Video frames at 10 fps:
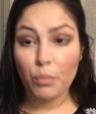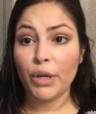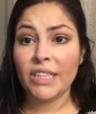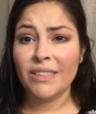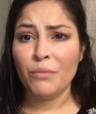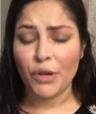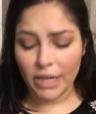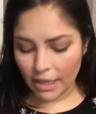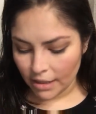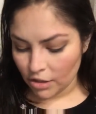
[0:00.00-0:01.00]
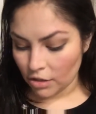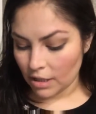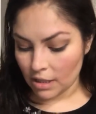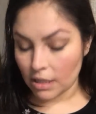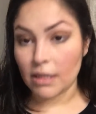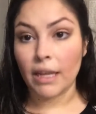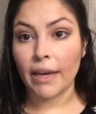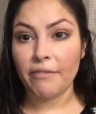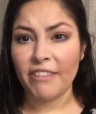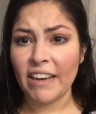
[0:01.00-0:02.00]
But in the morning, I do this in
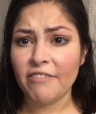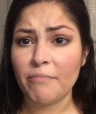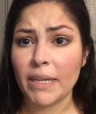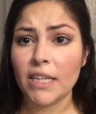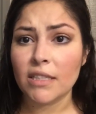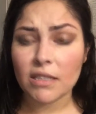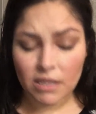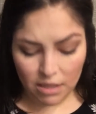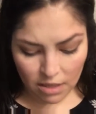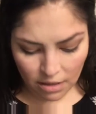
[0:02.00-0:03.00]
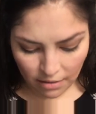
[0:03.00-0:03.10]
like 5 minutes.